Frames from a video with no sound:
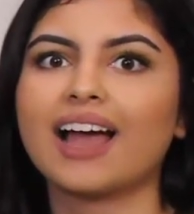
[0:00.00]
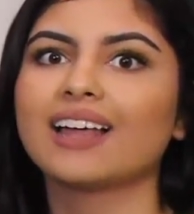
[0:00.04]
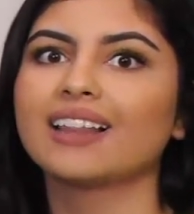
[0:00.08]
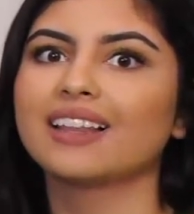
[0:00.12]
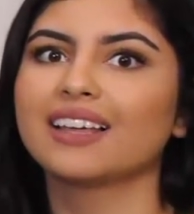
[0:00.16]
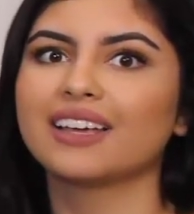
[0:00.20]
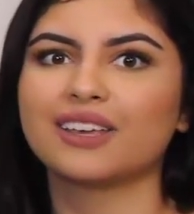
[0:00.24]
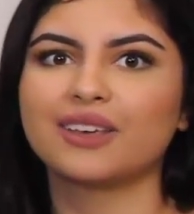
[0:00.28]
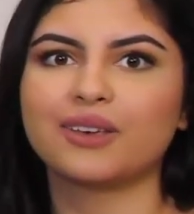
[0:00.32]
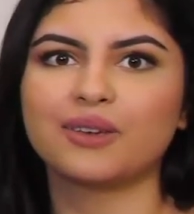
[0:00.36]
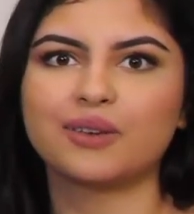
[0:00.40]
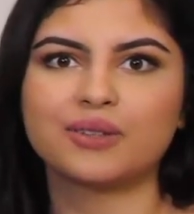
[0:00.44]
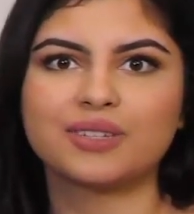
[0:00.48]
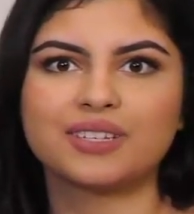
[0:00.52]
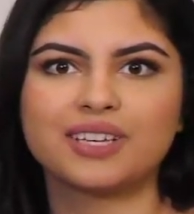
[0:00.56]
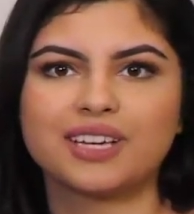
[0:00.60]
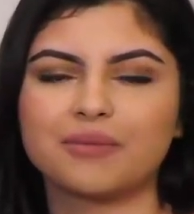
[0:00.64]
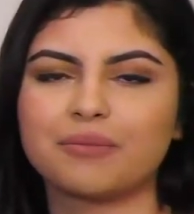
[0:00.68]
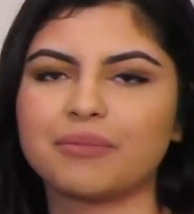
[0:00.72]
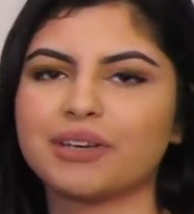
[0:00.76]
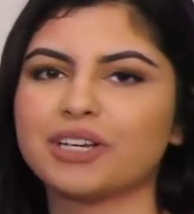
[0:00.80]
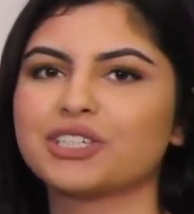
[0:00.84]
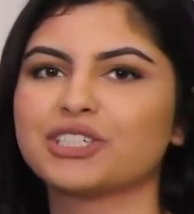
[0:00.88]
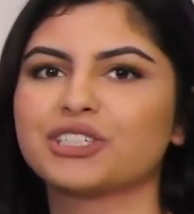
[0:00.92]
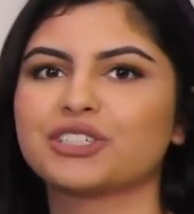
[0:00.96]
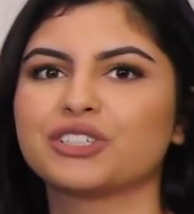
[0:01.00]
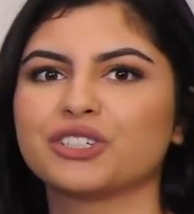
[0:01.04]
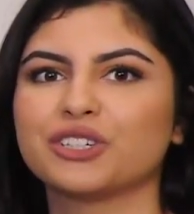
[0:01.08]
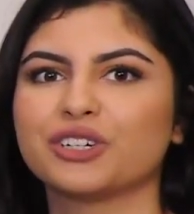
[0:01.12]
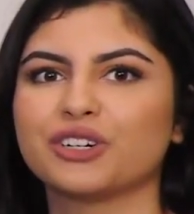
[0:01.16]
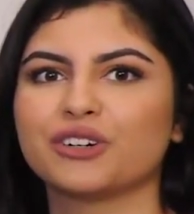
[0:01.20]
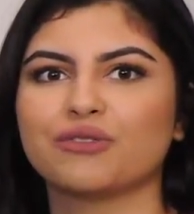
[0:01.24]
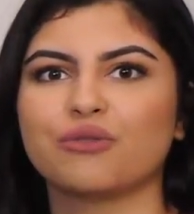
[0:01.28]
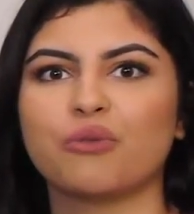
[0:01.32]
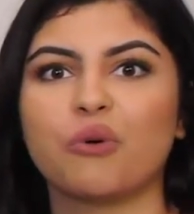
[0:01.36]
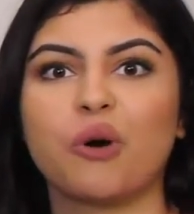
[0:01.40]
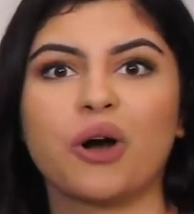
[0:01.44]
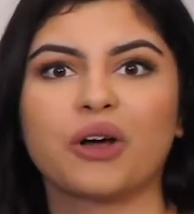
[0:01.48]
I like using a mixture
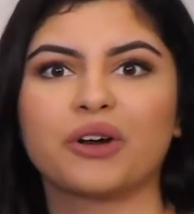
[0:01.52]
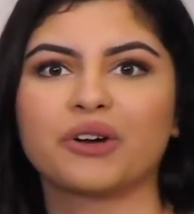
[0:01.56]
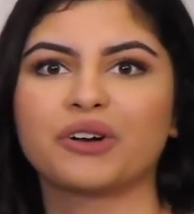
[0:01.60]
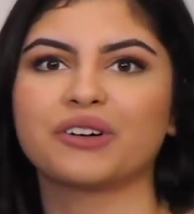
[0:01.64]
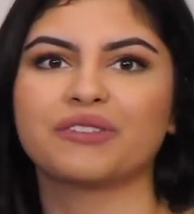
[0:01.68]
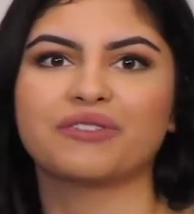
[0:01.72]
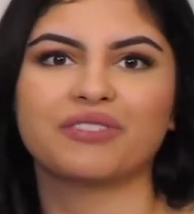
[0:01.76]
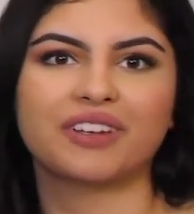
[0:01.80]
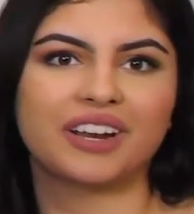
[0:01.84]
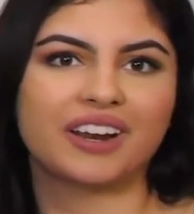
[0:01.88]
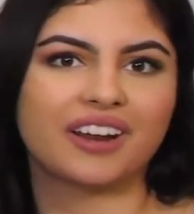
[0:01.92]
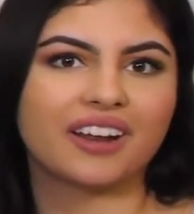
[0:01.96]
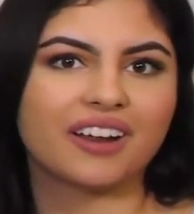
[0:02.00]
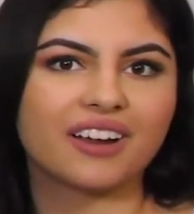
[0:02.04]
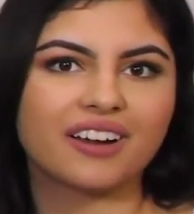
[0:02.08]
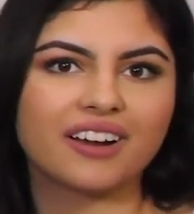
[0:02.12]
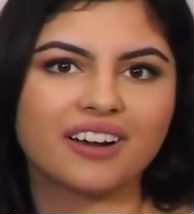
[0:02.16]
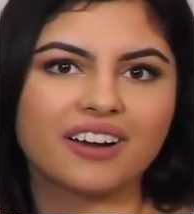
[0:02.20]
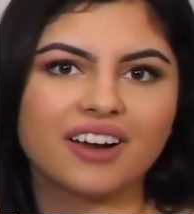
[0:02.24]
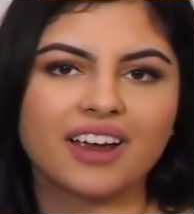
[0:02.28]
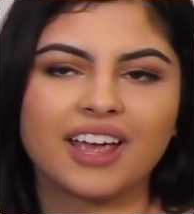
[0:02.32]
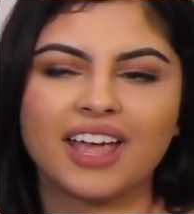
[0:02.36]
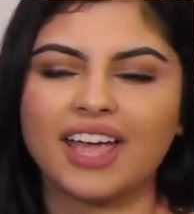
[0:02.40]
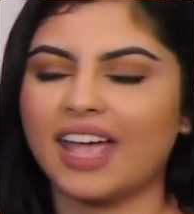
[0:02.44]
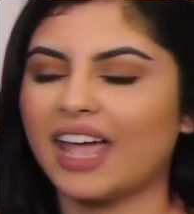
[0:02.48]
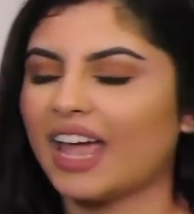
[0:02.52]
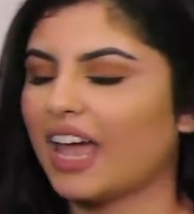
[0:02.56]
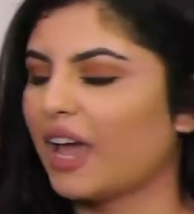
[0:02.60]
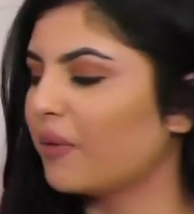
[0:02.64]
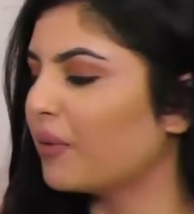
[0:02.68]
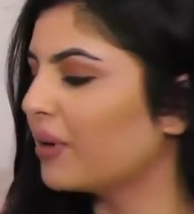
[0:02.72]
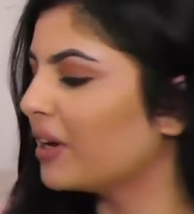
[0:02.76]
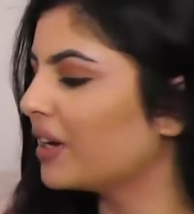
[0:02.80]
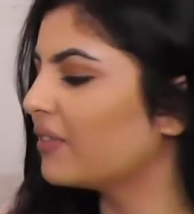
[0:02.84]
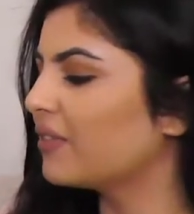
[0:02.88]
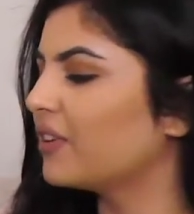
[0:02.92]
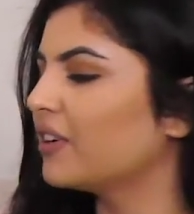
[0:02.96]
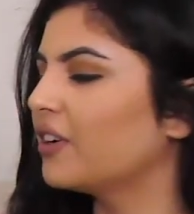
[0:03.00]
of water and vinegar,
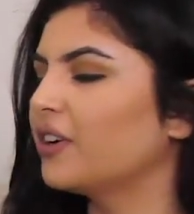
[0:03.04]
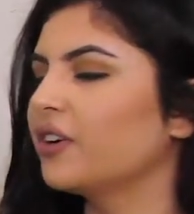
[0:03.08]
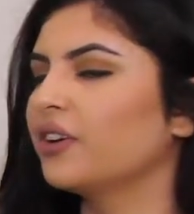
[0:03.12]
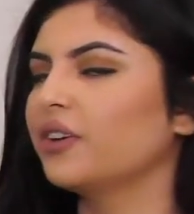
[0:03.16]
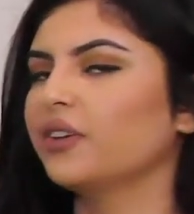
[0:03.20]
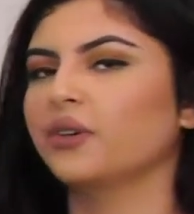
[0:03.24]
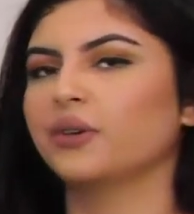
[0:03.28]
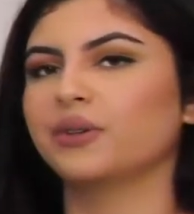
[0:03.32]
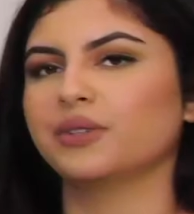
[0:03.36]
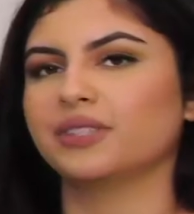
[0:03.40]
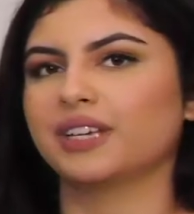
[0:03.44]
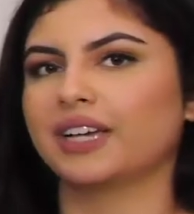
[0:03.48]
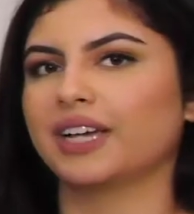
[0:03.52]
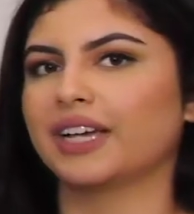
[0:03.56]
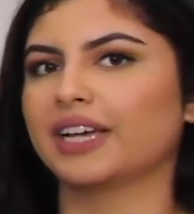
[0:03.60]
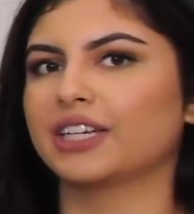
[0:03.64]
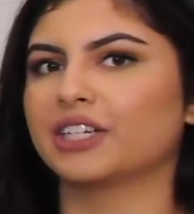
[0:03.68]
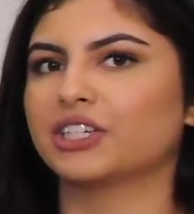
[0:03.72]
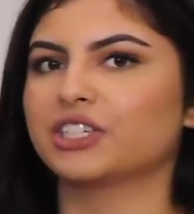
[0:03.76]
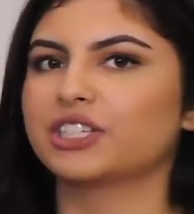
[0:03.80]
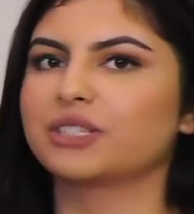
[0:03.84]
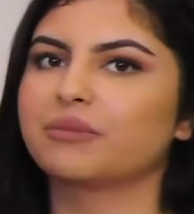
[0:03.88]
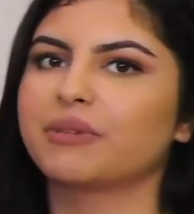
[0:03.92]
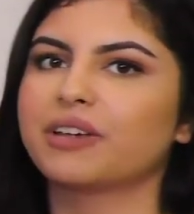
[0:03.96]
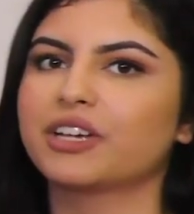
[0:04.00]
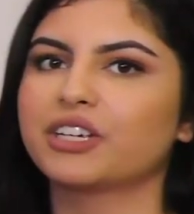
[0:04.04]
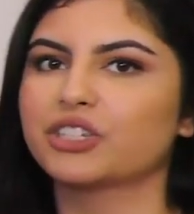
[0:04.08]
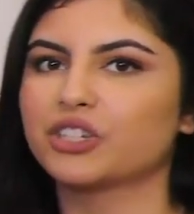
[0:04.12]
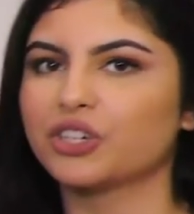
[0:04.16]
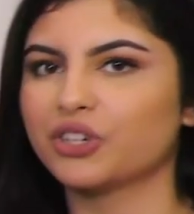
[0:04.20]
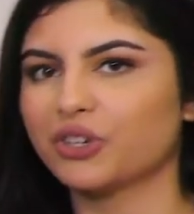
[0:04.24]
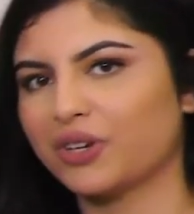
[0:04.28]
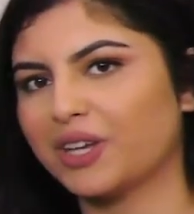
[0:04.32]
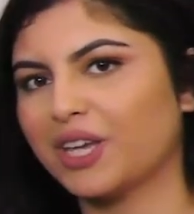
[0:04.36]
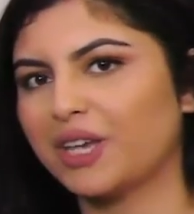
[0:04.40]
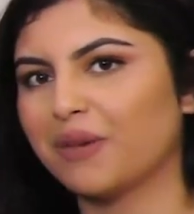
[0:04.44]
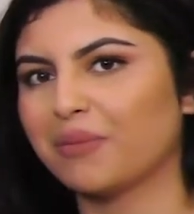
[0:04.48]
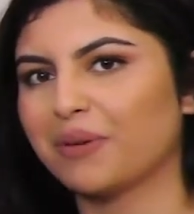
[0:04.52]
and whenever you're using it, just make
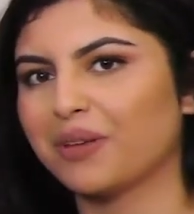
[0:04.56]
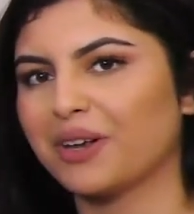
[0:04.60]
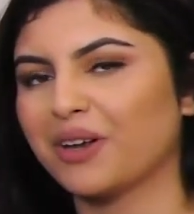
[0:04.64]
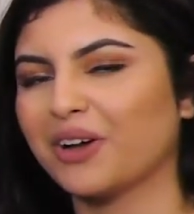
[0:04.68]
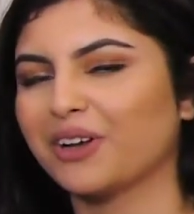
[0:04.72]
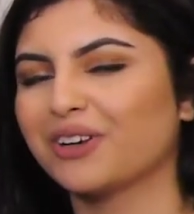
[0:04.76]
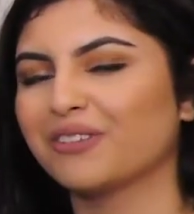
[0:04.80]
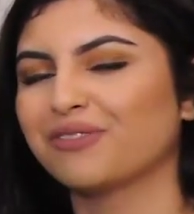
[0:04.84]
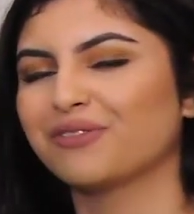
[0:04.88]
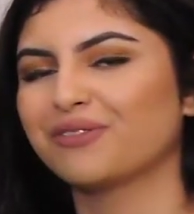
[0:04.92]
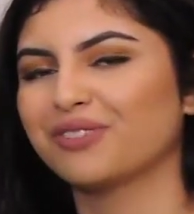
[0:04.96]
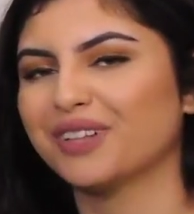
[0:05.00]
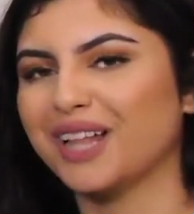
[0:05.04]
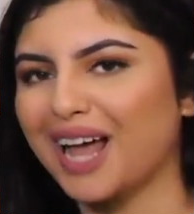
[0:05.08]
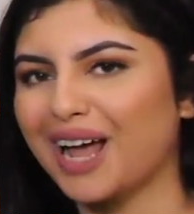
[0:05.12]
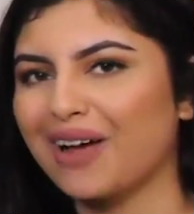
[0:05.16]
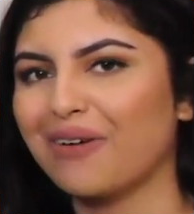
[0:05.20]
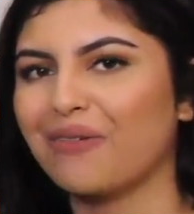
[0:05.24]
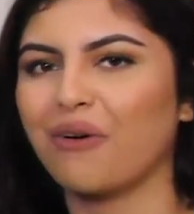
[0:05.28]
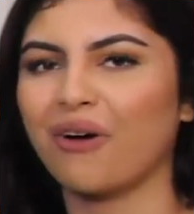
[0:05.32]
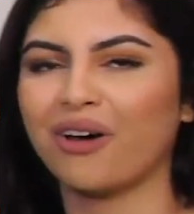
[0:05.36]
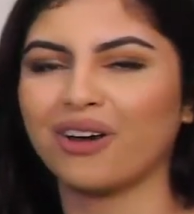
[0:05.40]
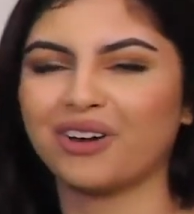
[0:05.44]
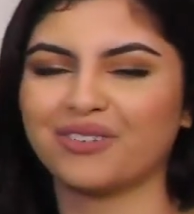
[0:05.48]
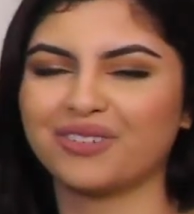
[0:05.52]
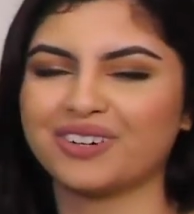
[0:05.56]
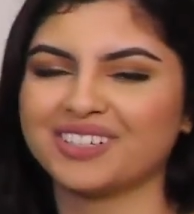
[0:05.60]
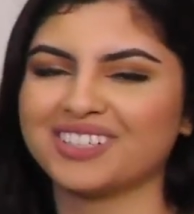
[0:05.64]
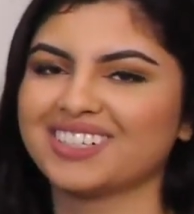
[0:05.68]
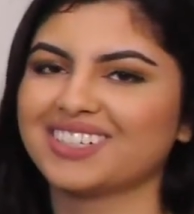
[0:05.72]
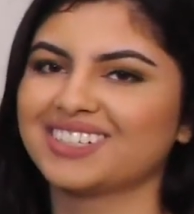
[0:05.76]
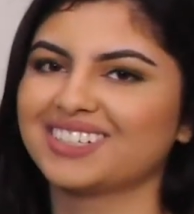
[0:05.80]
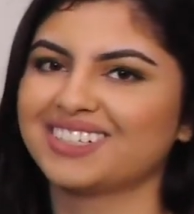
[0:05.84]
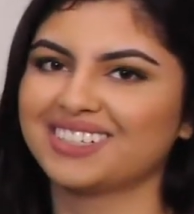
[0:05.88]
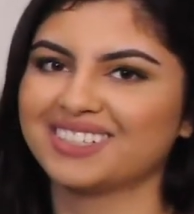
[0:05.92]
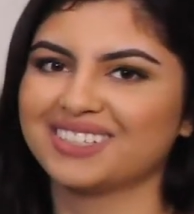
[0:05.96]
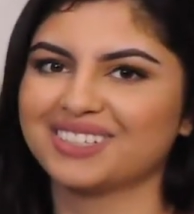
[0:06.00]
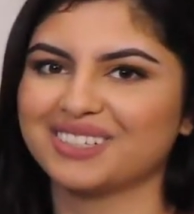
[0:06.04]
sure you keep it on a flat
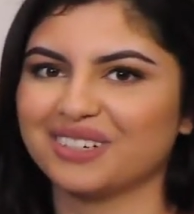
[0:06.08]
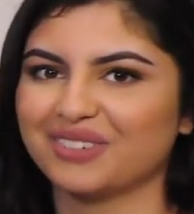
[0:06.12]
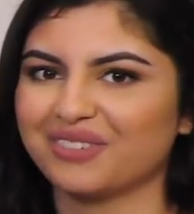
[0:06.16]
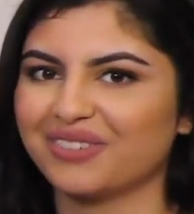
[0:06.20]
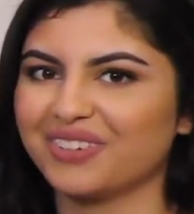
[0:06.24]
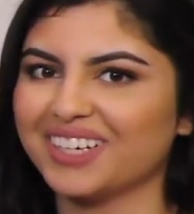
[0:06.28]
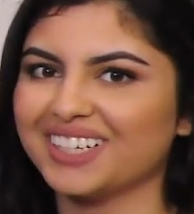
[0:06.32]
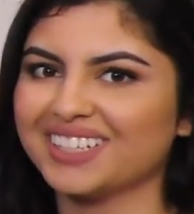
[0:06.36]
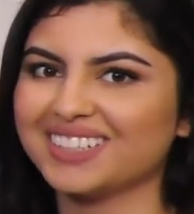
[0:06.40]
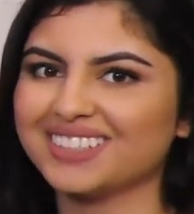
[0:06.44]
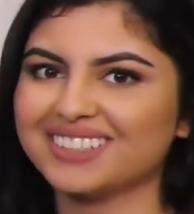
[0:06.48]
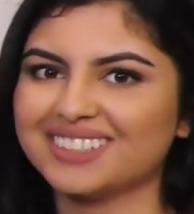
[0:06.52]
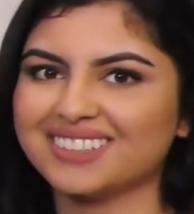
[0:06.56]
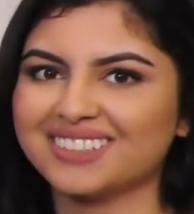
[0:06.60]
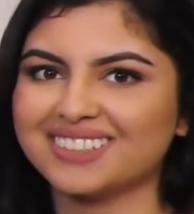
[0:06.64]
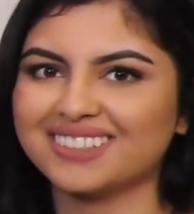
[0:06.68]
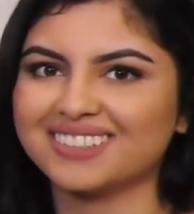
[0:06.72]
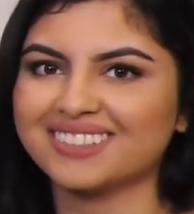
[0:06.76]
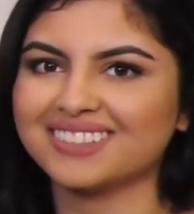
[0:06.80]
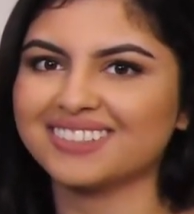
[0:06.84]
water-resistant surface.